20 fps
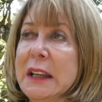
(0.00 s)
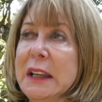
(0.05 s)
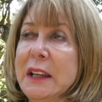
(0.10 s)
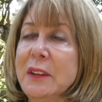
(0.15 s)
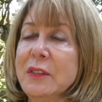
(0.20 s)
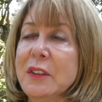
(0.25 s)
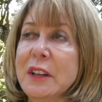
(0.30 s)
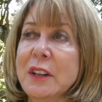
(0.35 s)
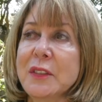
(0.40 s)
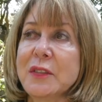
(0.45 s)

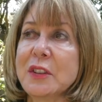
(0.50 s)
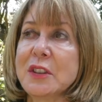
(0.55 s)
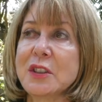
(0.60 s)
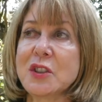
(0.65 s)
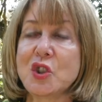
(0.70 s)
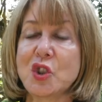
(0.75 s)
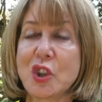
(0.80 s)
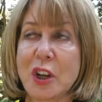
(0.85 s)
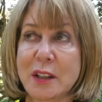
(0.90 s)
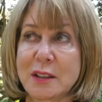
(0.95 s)
Even if
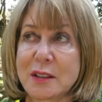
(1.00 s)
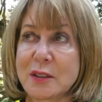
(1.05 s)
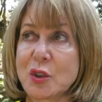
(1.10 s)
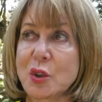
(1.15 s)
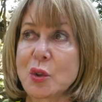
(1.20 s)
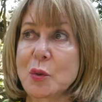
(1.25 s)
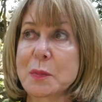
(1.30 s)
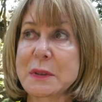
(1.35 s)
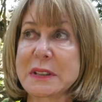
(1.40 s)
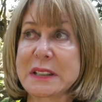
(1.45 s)
it's just
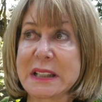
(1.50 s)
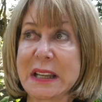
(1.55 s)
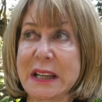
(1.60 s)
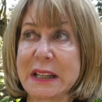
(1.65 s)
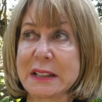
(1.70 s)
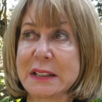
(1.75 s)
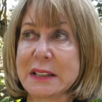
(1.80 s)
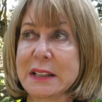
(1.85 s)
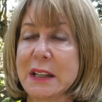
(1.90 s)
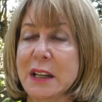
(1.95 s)

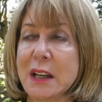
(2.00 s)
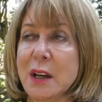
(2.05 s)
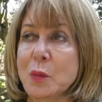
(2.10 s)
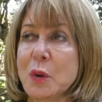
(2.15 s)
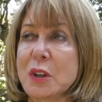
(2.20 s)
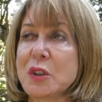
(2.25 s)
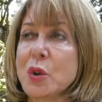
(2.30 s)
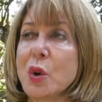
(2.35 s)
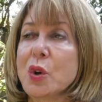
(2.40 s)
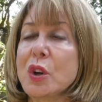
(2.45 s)
2%,
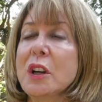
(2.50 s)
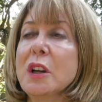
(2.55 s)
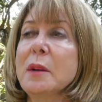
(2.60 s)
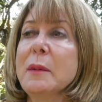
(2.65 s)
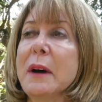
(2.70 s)
we're talking